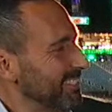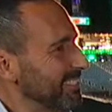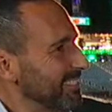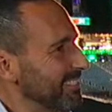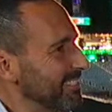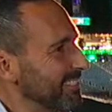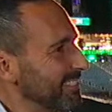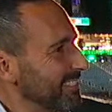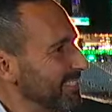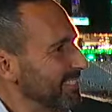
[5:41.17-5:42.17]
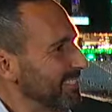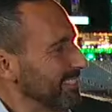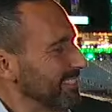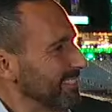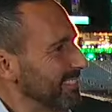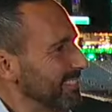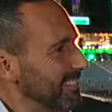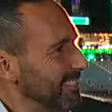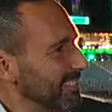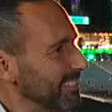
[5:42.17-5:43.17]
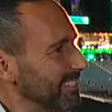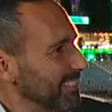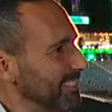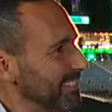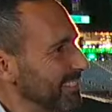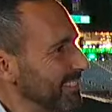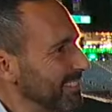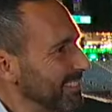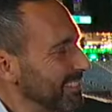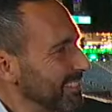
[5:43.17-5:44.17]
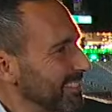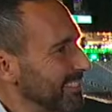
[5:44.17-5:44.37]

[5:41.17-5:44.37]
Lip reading: (not speaking)